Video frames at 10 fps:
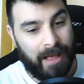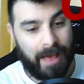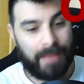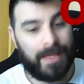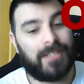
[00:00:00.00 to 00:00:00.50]

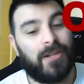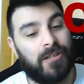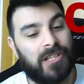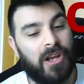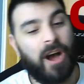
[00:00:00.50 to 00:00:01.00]
And that's
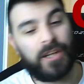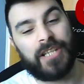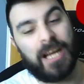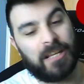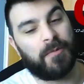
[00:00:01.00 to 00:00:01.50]
also an
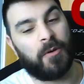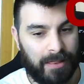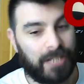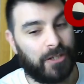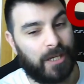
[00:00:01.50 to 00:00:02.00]
auction house
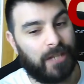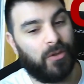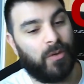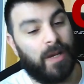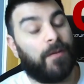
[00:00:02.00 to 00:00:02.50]
move that you can
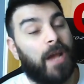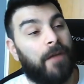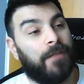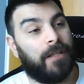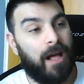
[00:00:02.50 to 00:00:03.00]
do if you
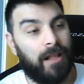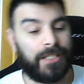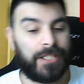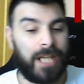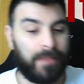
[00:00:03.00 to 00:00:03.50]
have the
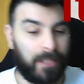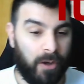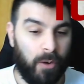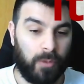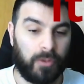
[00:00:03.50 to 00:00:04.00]
knowledge and the
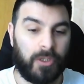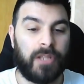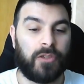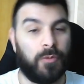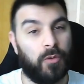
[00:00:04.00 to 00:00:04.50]
gold
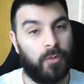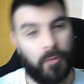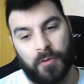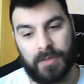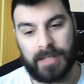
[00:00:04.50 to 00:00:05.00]
to do
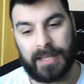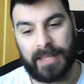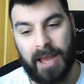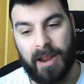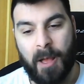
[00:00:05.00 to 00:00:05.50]
moves like
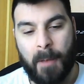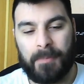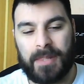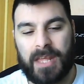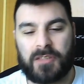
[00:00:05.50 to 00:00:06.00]
that.
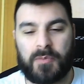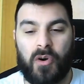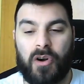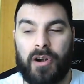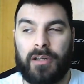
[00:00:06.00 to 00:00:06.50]
But that is
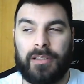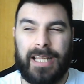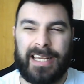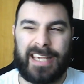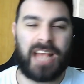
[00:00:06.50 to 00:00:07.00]
more
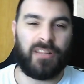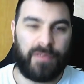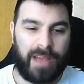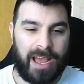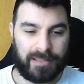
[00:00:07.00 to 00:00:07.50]
like
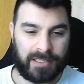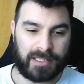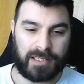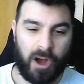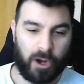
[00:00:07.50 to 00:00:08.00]

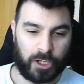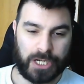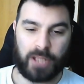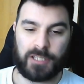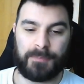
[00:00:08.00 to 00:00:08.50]
advanced
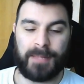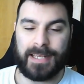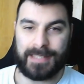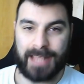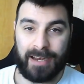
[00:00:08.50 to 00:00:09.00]
auction house
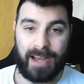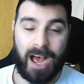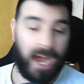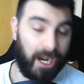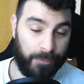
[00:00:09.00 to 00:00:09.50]
plays that
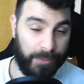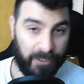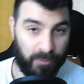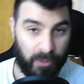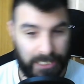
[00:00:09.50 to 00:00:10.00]
I
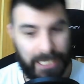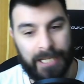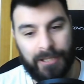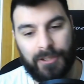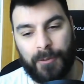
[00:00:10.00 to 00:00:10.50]
really won't
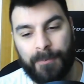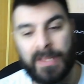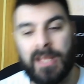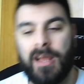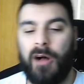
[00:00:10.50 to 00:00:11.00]
get into.
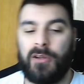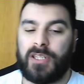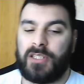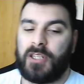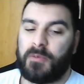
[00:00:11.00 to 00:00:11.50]

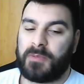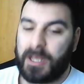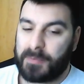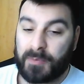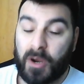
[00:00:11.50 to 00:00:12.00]
Also,
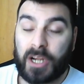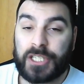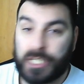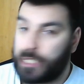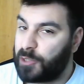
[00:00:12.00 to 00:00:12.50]
sometimes
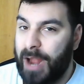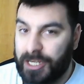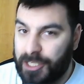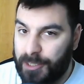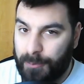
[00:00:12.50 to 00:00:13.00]
market just
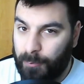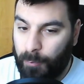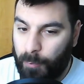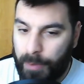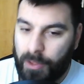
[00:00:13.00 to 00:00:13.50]
crash
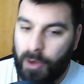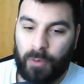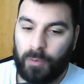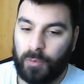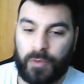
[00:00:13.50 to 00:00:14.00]
with
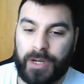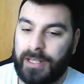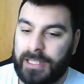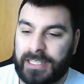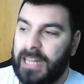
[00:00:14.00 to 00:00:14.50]
no
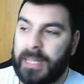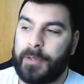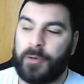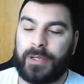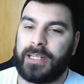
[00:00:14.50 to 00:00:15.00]
really
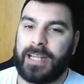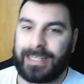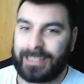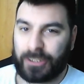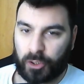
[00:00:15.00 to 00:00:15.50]

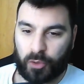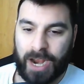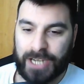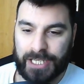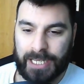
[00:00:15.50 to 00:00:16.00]
deliberately
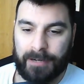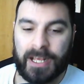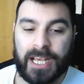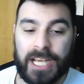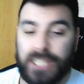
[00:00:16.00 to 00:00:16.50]
crashing it.
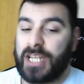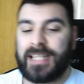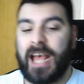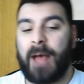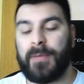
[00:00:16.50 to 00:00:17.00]
It
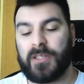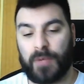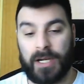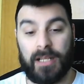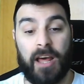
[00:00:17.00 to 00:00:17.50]
just
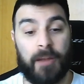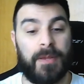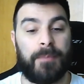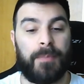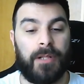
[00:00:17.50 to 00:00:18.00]
happens when a lot of
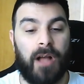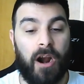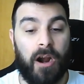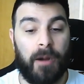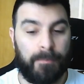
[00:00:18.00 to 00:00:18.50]
people
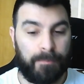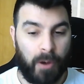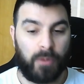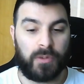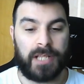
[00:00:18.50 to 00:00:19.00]
are
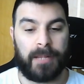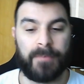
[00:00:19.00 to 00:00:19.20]
posting.